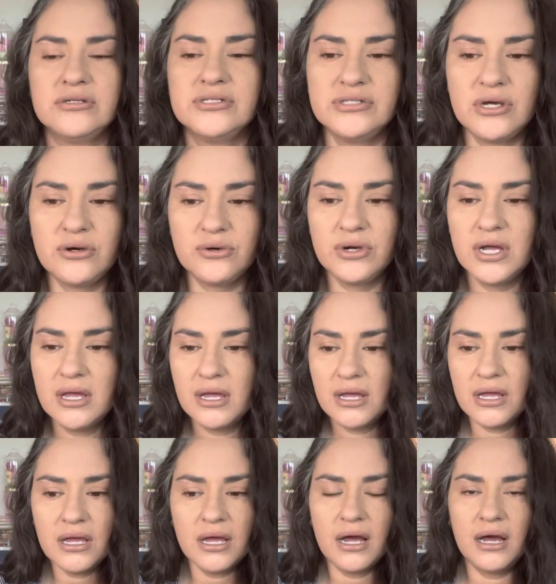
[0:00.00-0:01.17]
So
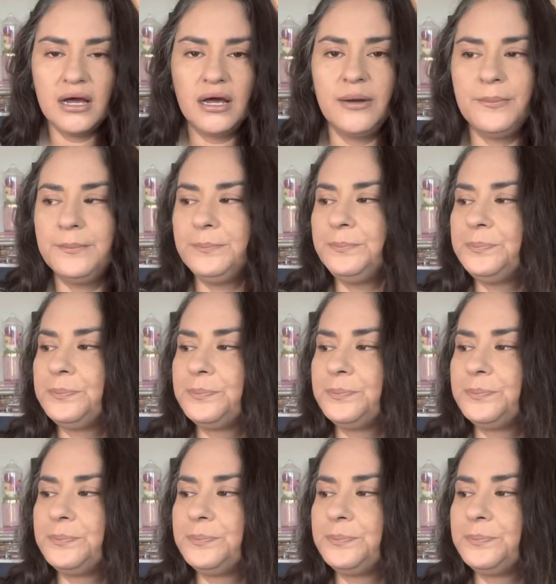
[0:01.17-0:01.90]
um,